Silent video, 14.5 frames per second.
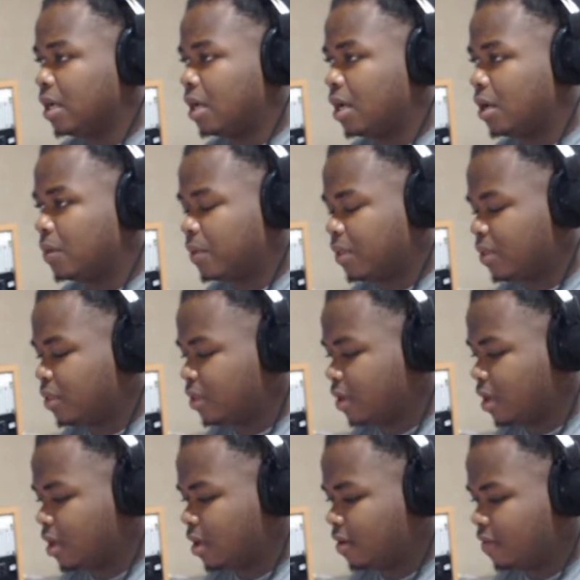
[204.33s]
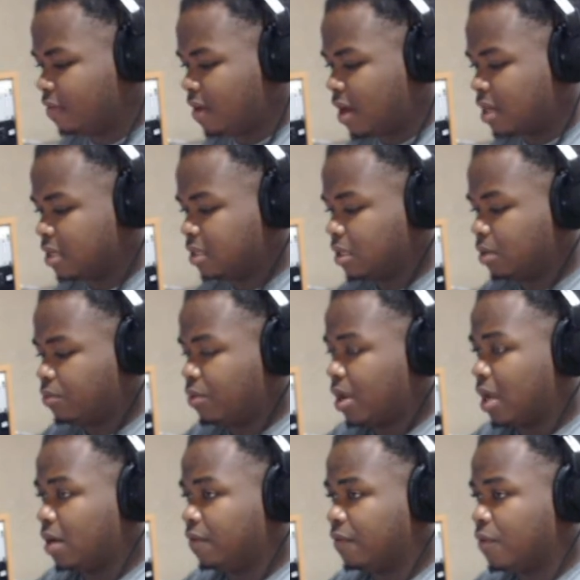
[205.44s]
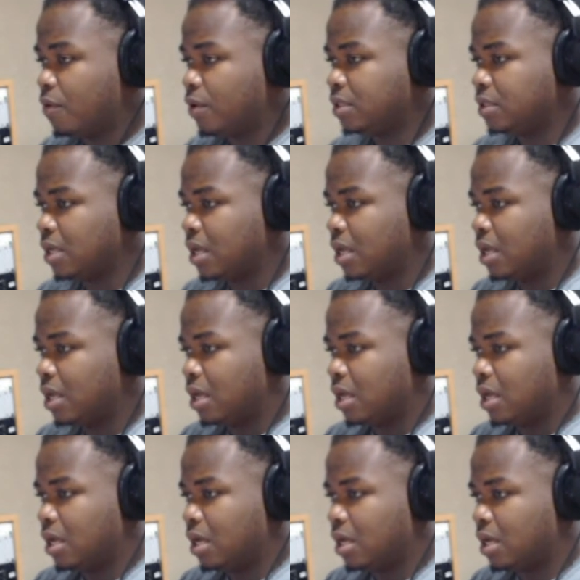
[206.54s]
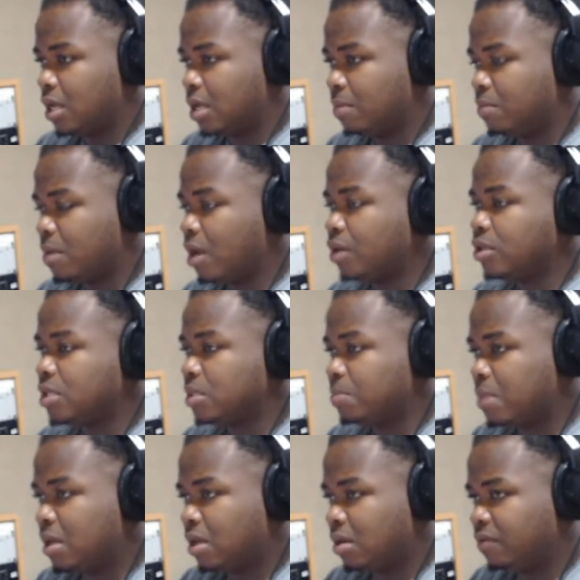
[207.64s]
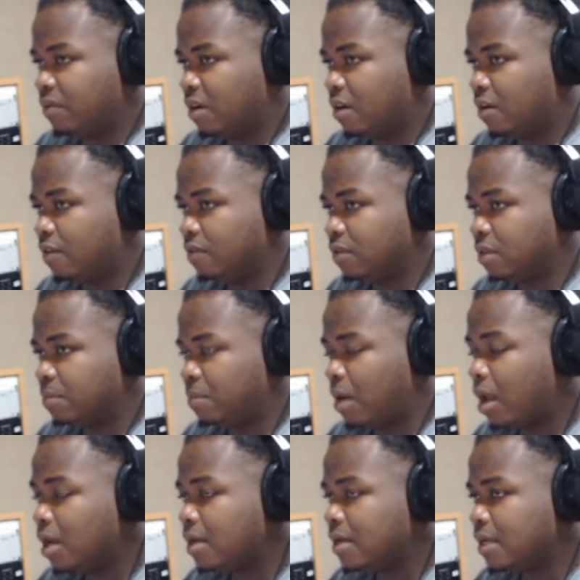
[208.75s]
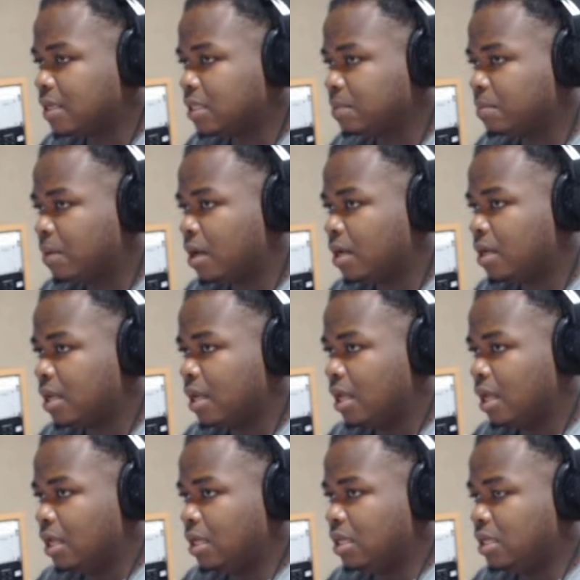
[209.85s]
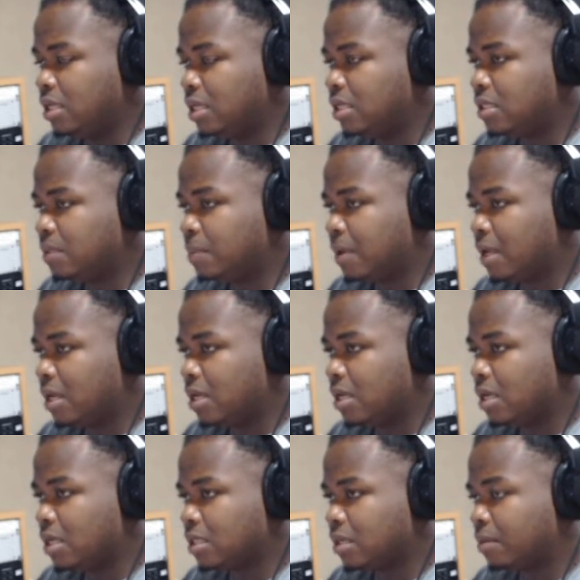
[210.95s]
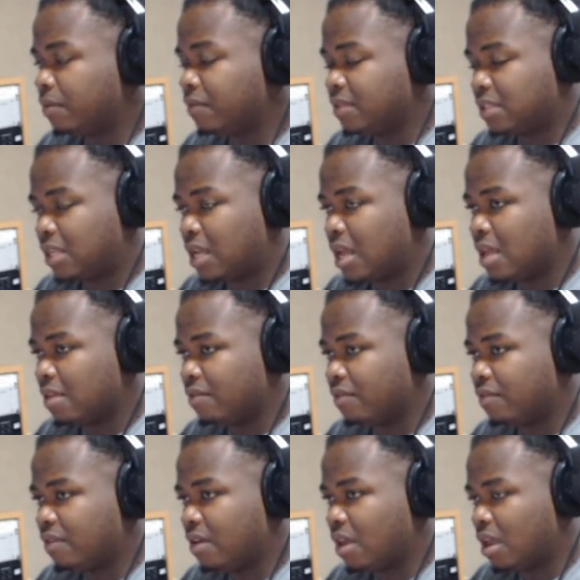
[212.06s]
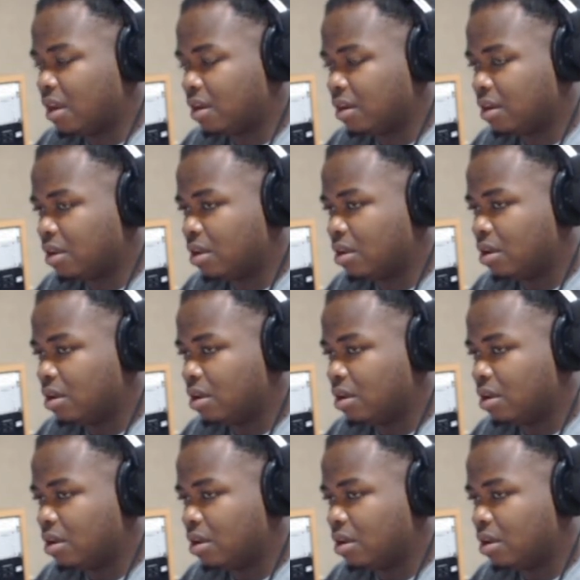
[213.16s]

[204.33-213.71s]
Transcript: with Vance Henry, and of course, him not just being involved in politics, but he did spend some of his life in